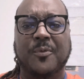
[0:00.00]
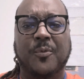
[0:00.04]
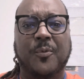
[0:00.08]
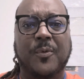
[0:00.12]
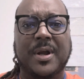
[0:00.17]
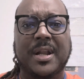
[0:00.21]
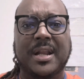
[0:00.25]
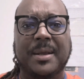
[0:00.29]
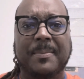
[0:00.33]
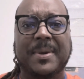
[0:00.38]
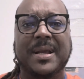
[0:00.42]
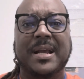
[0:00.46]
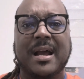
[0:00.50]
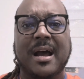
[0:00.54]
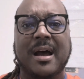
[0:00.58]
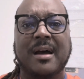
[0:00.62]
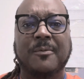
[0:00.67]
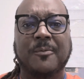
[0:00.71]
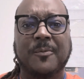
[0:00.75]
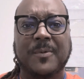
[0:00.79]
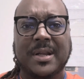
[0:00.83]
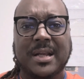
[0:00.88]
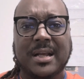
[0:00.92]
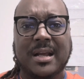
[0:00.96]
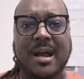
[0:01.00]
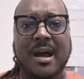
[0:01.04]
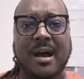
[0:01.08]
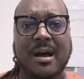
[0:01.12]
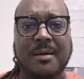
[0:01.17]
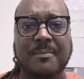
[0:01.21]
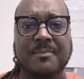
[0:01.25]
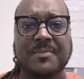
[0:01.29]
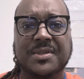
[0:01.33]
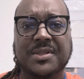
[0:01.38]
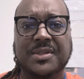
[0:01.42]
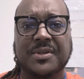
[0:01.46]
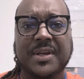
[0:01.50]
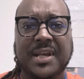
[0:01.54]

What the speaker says: when it comes to